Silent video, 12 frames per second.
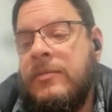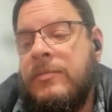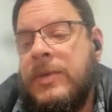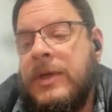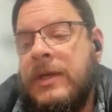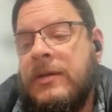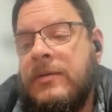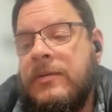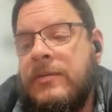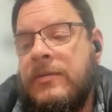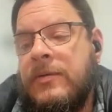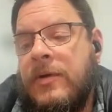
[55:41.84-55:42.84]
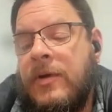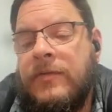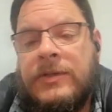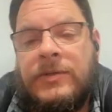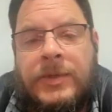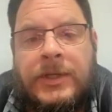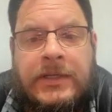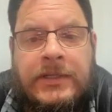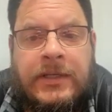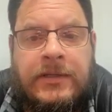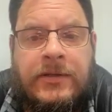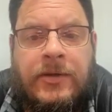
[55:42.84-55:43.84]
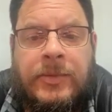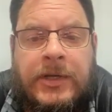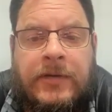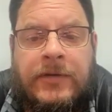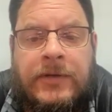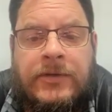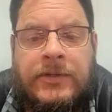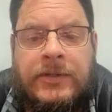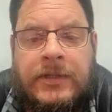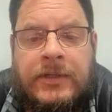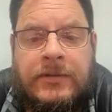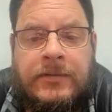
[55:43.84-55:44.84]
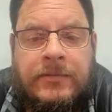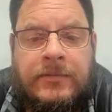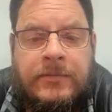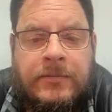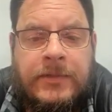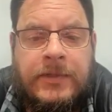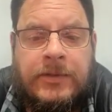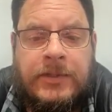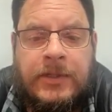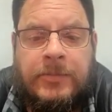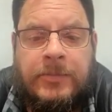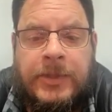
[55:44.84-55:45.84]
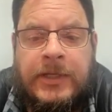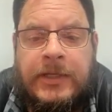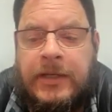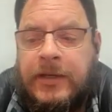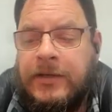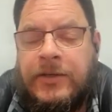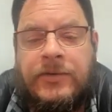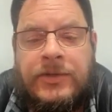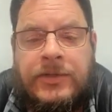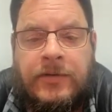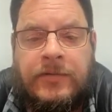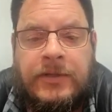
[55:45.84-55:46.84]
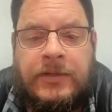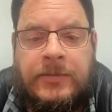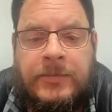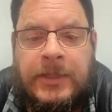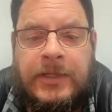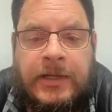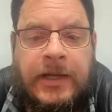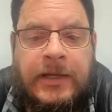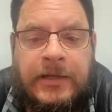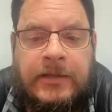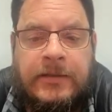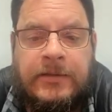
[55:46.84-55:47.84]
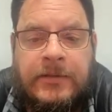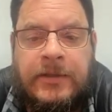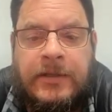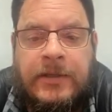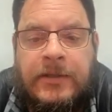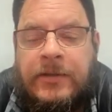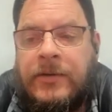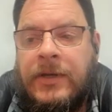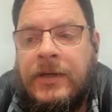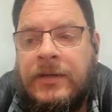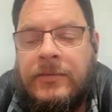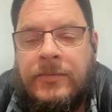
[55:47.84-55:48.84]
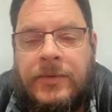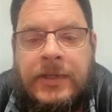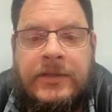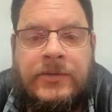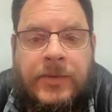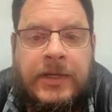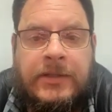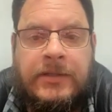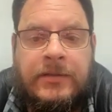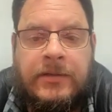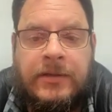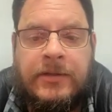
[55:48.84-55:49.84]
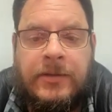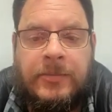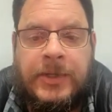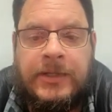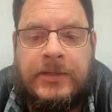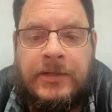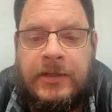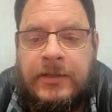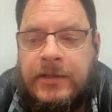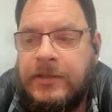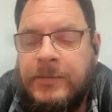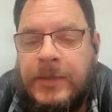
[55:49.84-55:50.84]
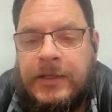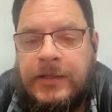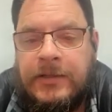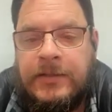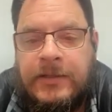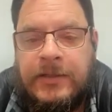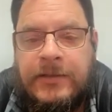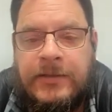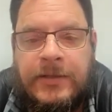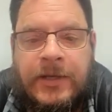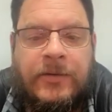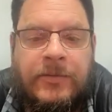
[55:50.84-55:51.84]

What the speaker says: but our visibility says nobody ever uses it. So it's a completely unused service, but they like it. Okay, well, that's waste, that's complexity, that's maintenance, that's,